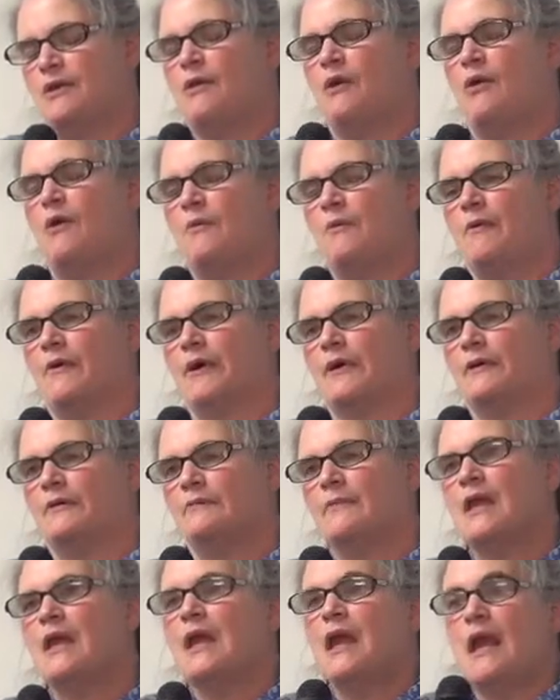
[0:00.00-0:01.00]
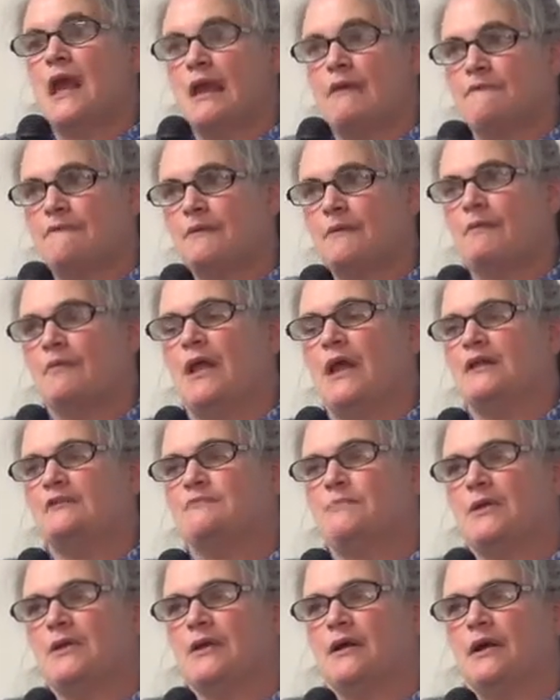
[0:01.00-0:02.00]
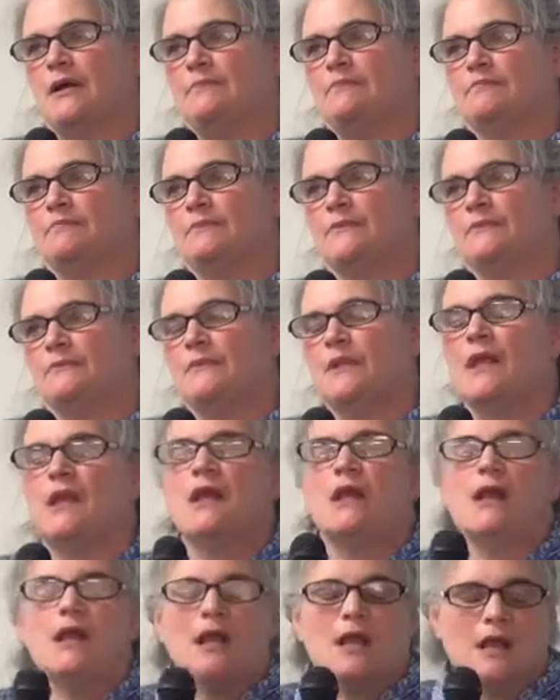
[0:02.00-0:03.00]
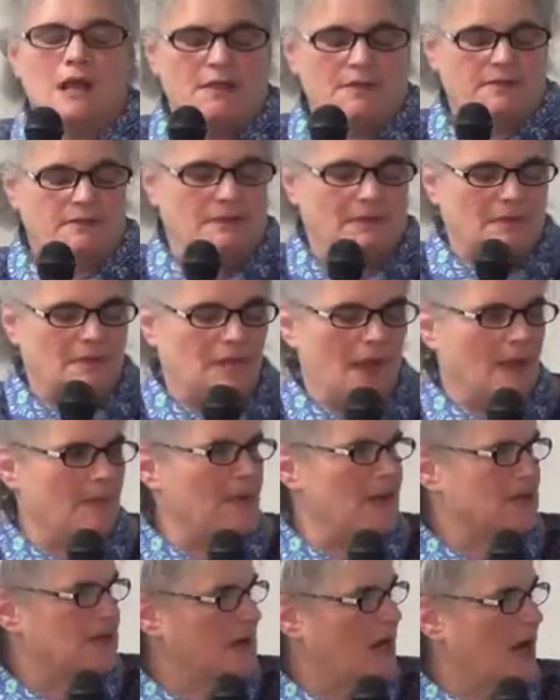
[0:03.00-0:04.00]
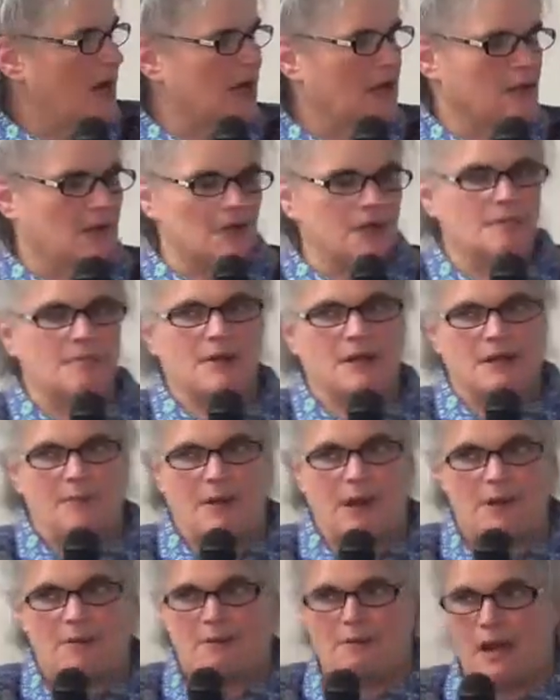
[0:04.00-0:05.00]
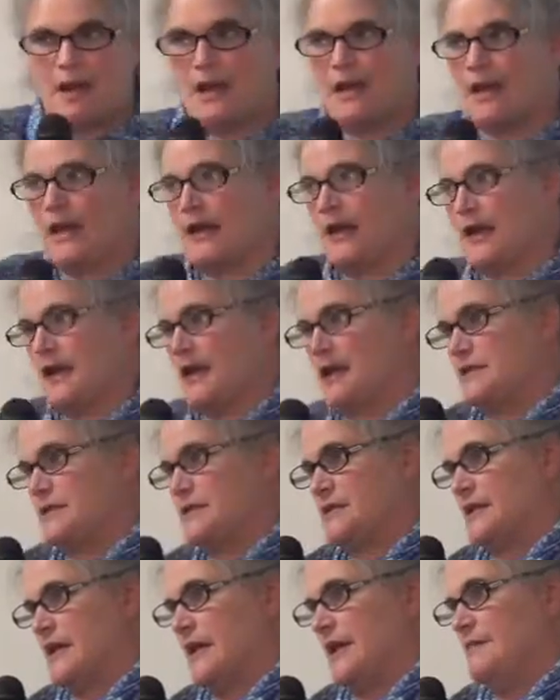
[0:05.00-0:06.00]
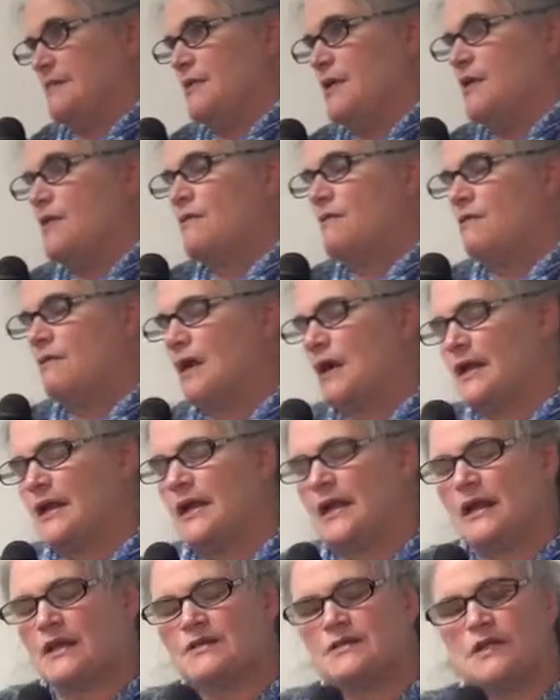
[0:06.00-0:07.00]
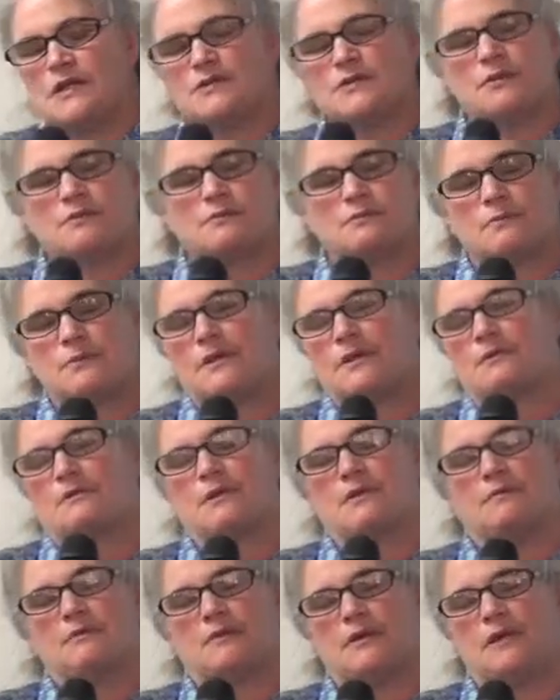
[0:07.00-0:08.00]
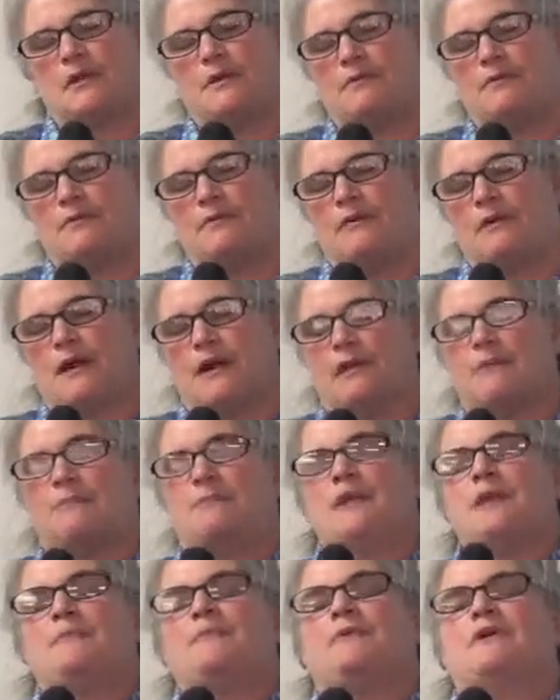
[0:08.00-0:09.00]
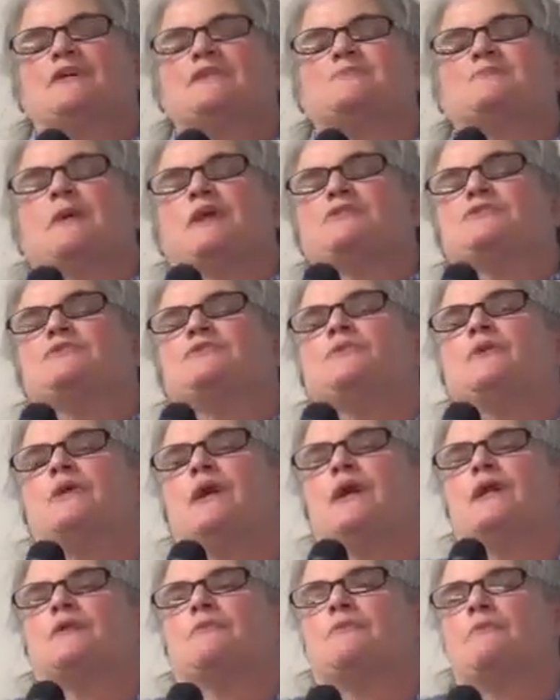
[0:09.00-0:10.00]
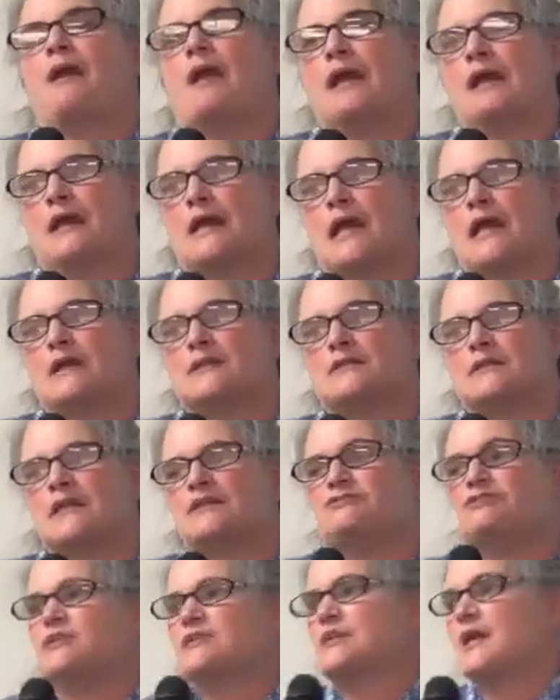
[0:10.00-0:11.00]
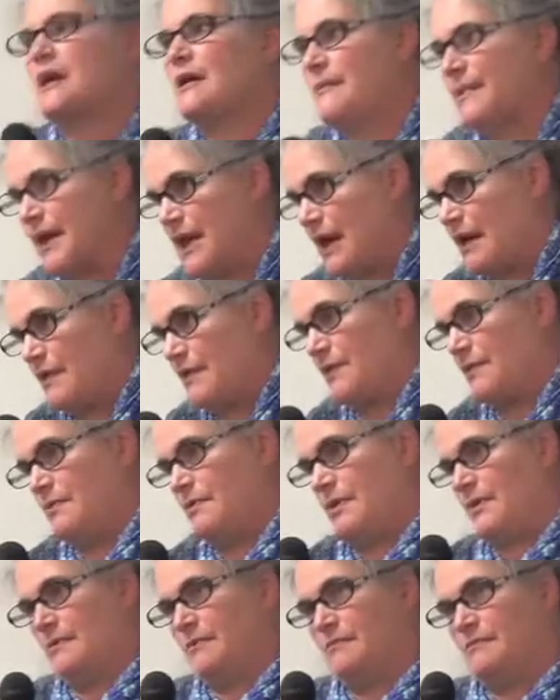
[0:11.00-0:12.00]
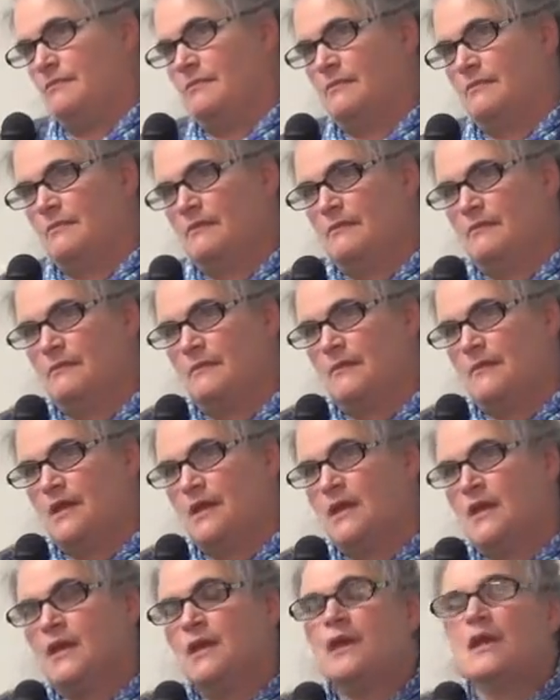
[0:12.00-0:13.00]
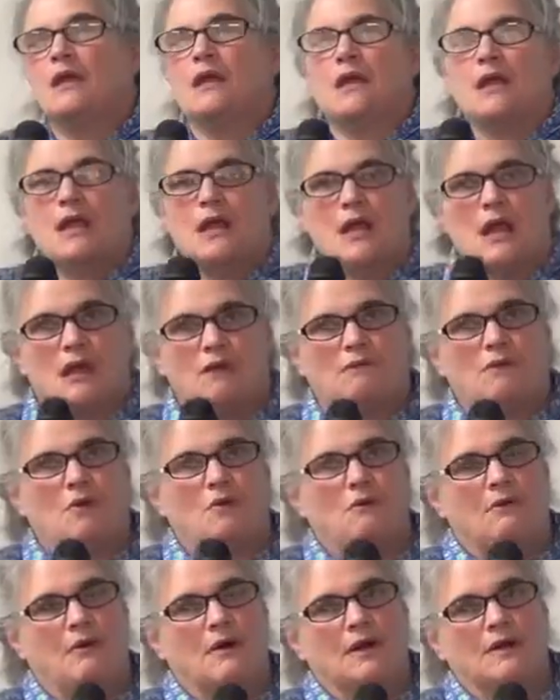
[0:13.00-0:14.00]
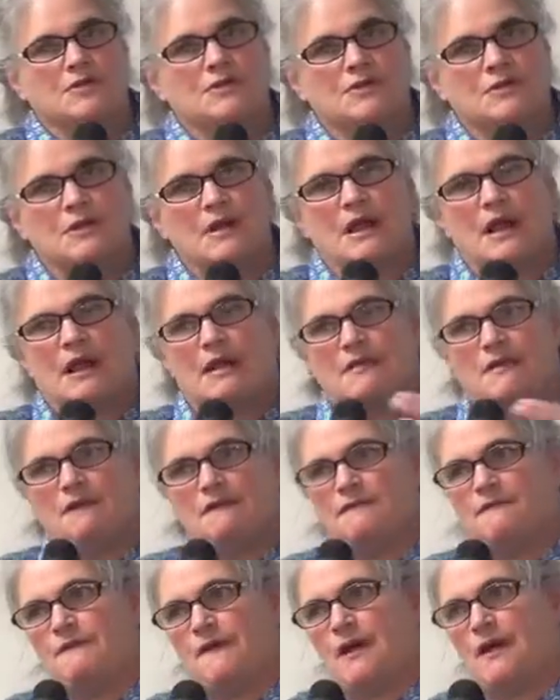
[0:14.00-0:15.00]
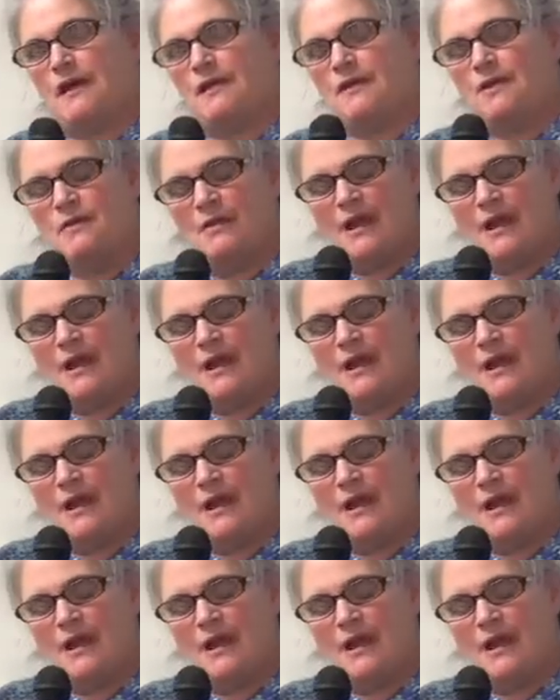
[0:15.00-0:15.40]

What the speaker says: homework and from life beyond. Let me talk a little bit about writing an essay. Writing essays are really, really important. People expect you to know how to write an essay just coming out of the womb. Of course, you have the five